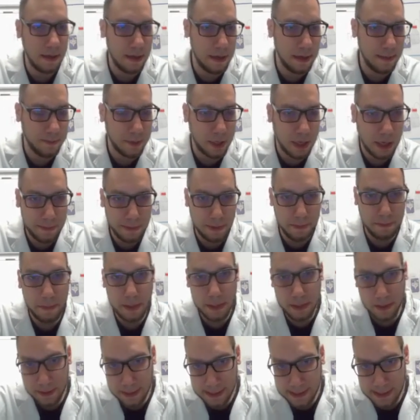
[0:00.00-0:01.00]
carbon
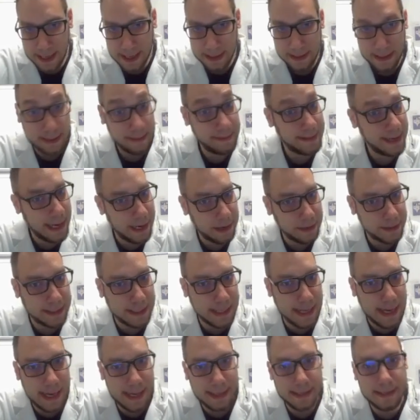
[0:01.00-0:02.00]
monoxide and
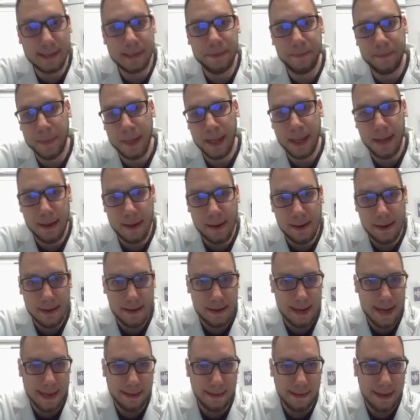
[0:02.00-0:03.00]
dioxides,
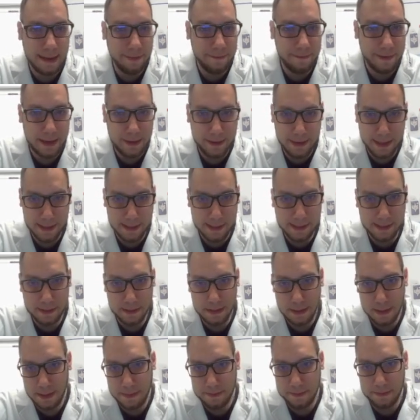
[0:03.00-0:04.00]
and various
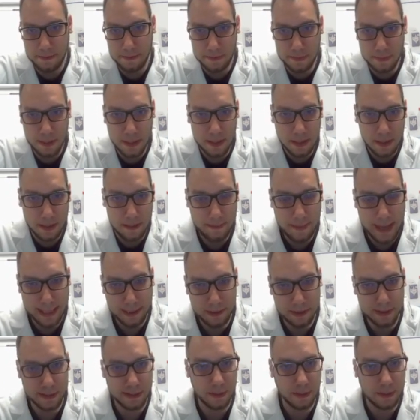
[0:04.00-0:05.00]

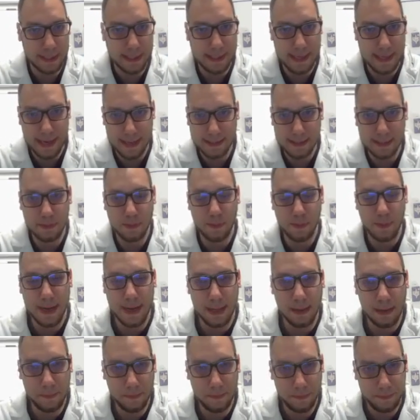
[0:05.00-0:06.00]
nitrous oxides as
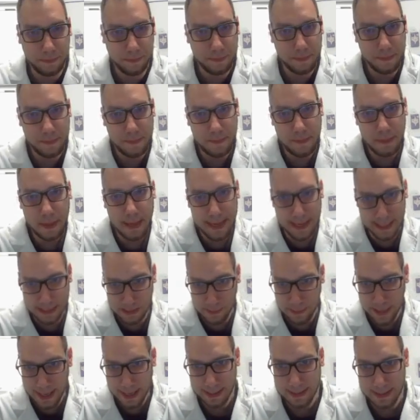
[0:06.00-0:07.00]
well
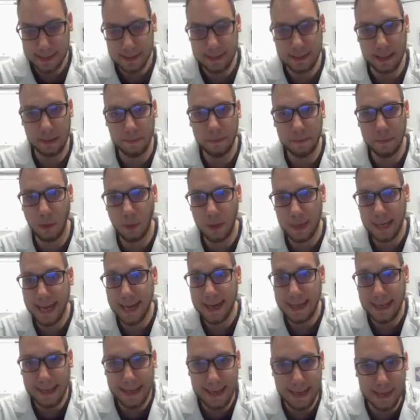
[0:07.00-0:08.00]
as some
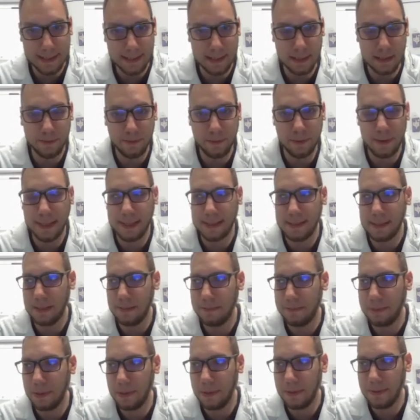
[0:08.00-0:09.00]
organic gases, for
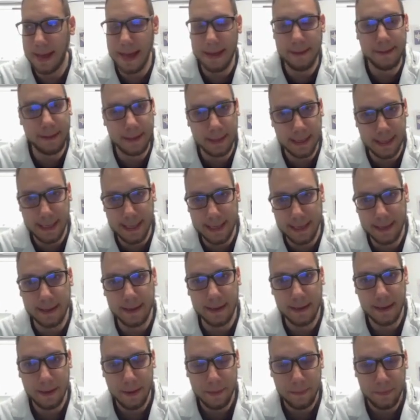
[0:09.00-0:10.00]
example, ethylene
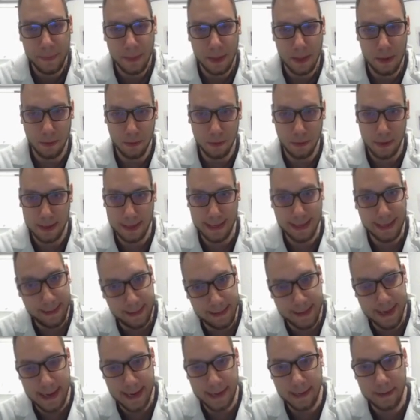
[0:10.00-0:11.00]
or
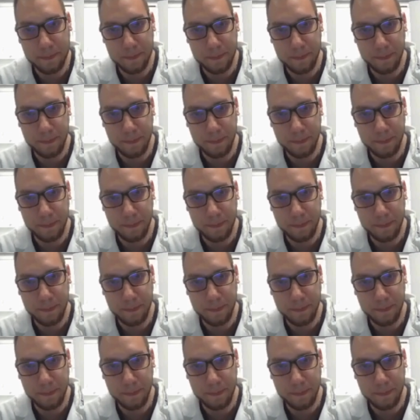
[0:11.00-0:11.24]
ethane,